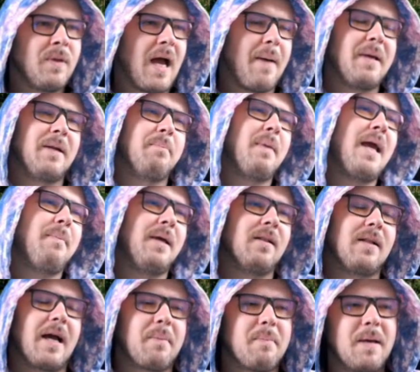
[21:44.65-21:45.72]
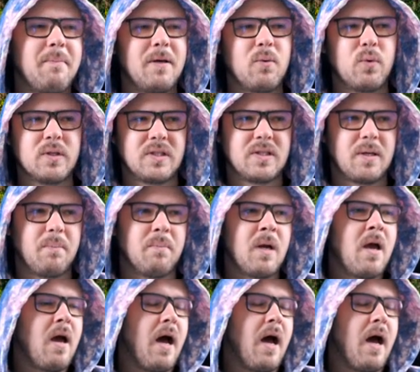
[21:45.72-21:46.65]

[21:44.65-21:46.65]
I mean, maybe like maybe with some